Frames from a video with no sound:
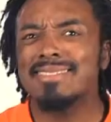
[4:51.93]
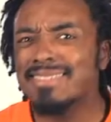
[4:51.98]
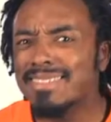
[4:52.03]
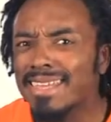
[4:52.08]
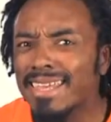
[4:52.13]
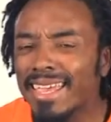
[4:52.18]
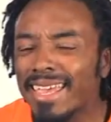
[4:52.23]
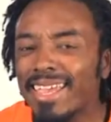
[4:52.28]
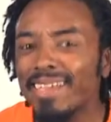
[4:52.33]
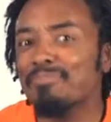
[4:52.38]

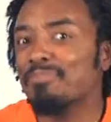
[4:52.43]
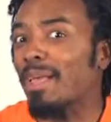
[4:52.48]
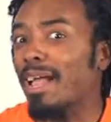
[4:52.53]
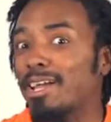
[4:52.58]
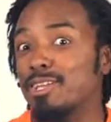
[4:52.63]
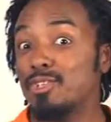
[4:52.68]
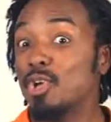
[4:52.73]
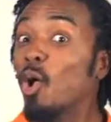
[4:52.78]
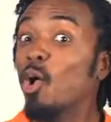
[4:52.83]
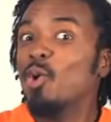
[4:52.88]
See, I
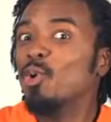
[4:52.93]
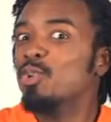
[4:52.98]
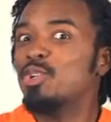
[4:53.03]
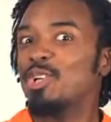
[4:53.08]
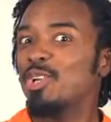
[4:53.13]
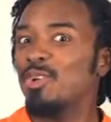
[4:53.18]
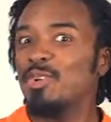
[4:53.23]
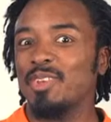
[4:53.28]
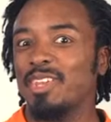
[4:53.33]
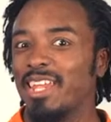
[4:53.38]
told
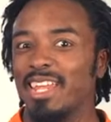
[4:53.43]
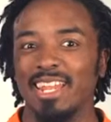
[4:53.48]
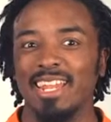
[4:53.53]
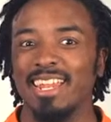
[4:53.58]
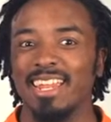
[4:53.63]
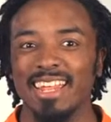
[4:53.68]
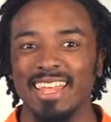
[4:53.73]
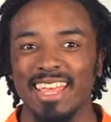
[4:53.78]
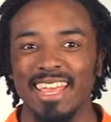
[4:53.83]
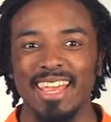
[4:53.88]
you you'd
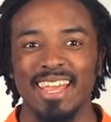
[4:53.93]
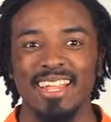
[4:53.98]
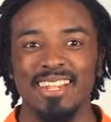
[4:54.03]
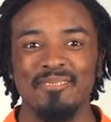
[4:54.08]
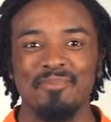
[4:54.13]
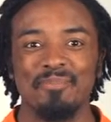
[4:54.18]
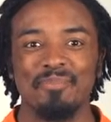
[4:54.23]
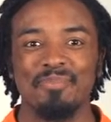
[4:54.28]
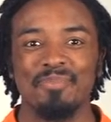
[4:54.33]
need it again.